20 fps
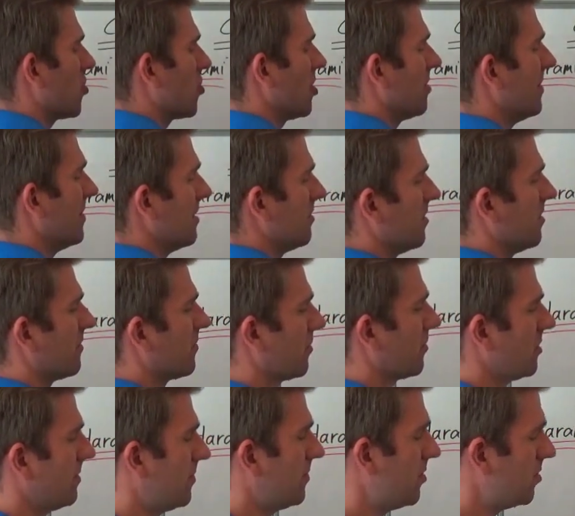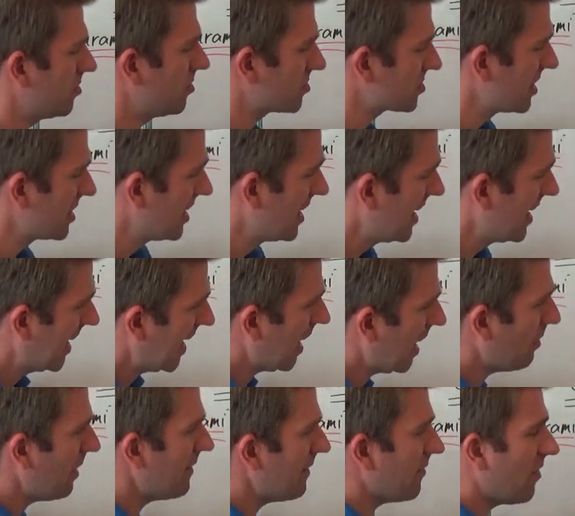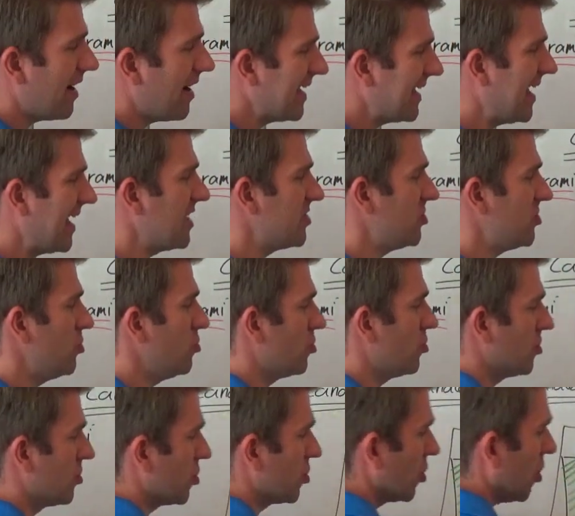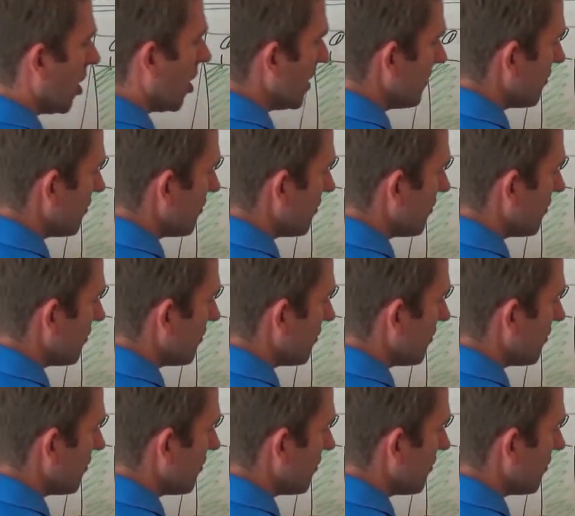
commitment from the bulls. However, I guess you could kind